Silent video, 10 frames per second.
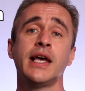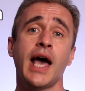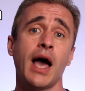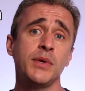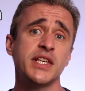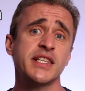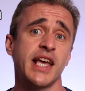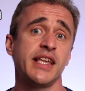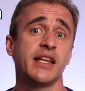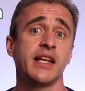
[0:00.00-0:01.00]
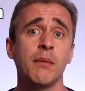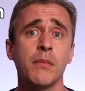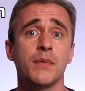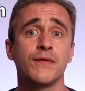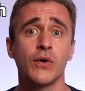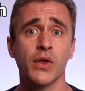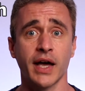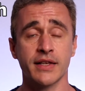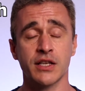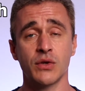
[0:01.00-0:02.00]
And we just say the number before
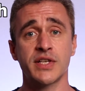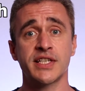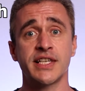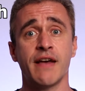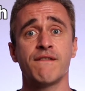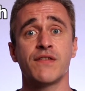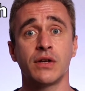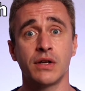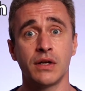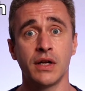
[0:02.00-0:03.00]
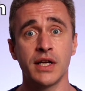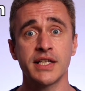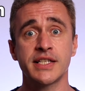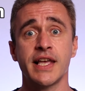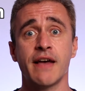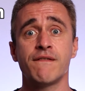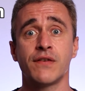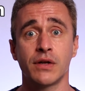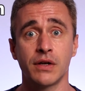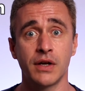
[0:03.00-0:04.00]
that. So 7,
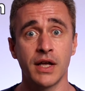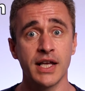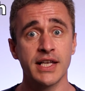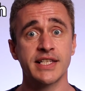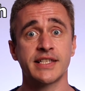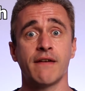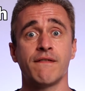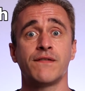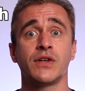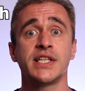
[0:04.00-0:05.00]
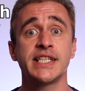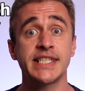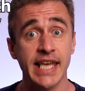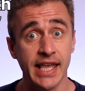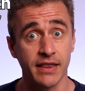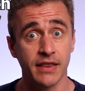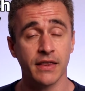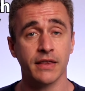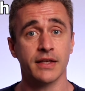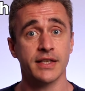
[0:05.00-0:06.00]
7, 17th,
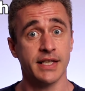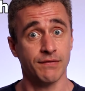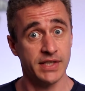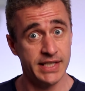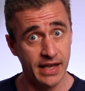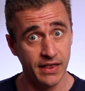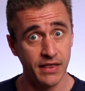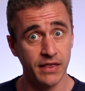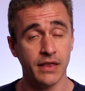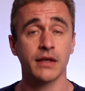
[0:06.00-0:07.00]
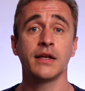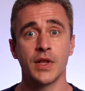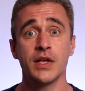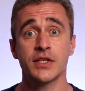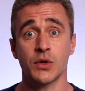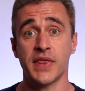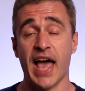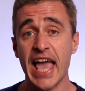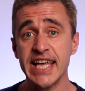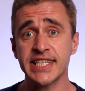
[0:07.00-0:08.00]
17th. So with
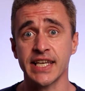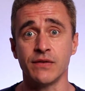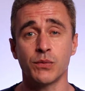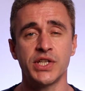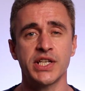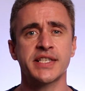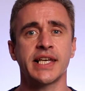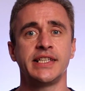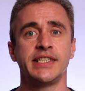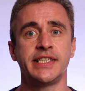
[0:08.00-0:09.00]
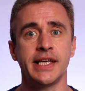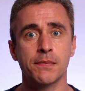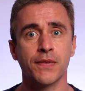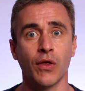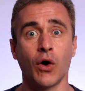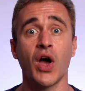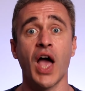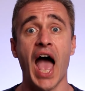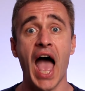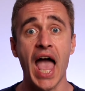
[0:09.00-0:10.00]
18th, we just say the diphthong
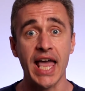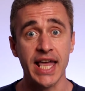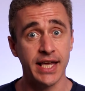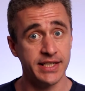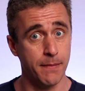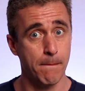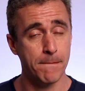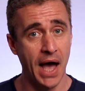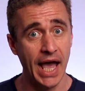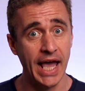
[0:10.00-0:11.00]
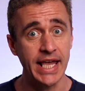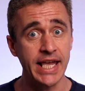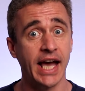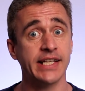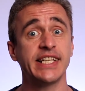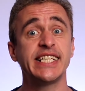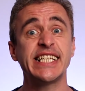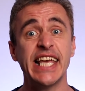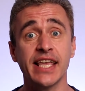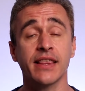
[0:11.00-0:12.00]
A as in pay, and then
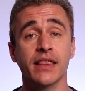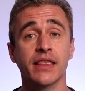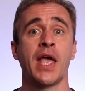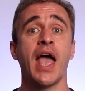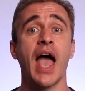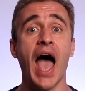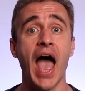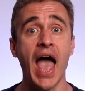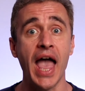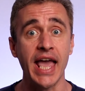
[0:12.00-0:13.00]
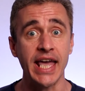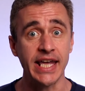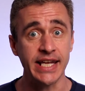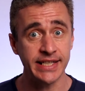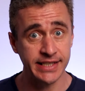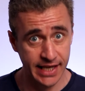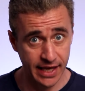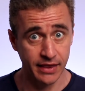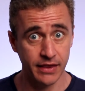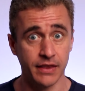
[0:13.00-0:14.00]
teenth,
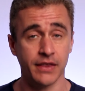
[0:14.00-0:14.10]
18th,